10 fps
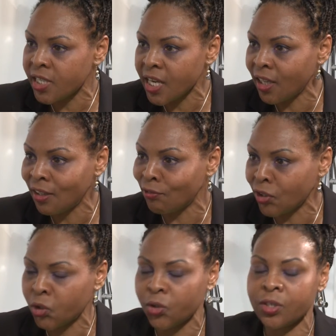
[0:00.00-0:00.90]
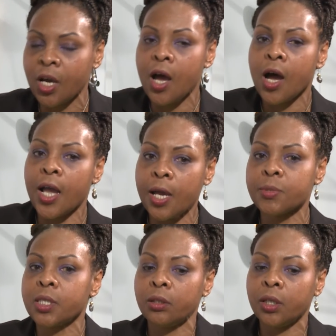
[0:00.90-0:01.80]
day if I could. I
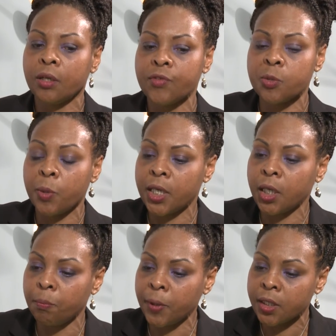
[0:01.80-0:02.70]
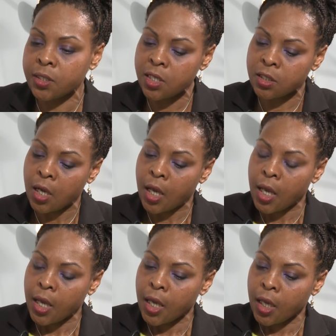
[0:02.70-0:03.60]
absolutely love speaking, because it's
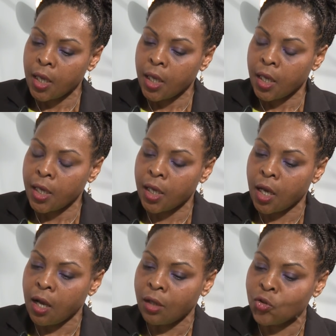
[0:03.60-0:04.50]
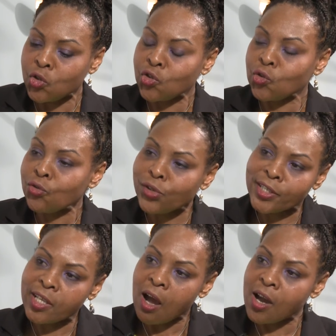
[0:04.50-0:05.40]
the
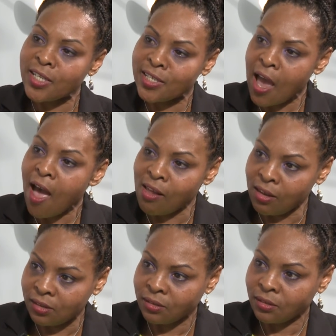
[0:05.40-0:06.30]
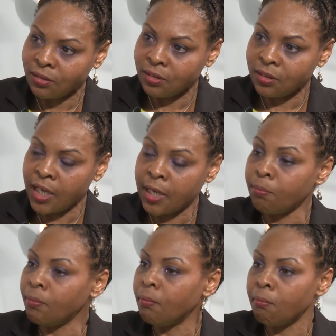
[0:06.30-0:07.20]
stories that I tell
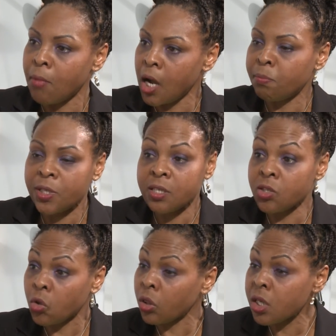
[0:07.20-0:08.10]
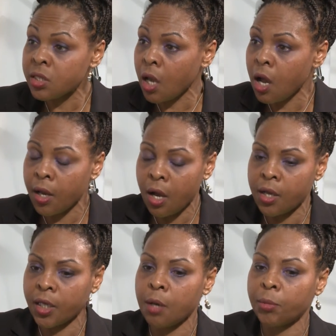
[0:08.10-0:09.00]
in my business, or the things that I, I
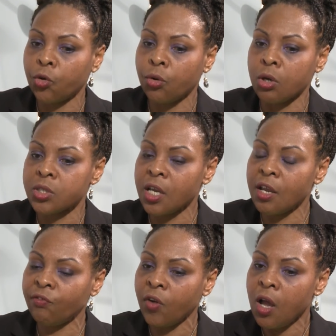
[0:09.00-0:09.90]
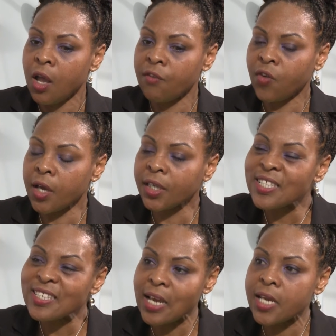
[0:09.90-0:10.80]
come across. If, if I can
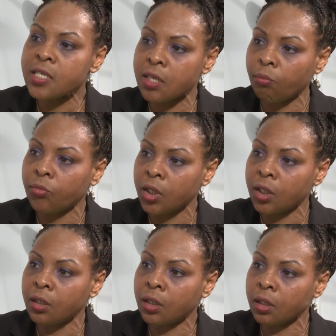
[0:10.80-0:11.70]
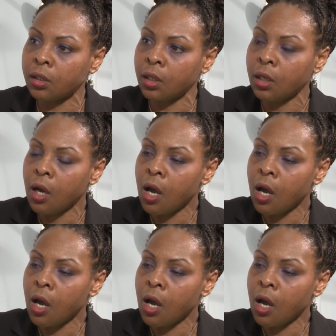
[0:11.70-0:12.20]
say something that can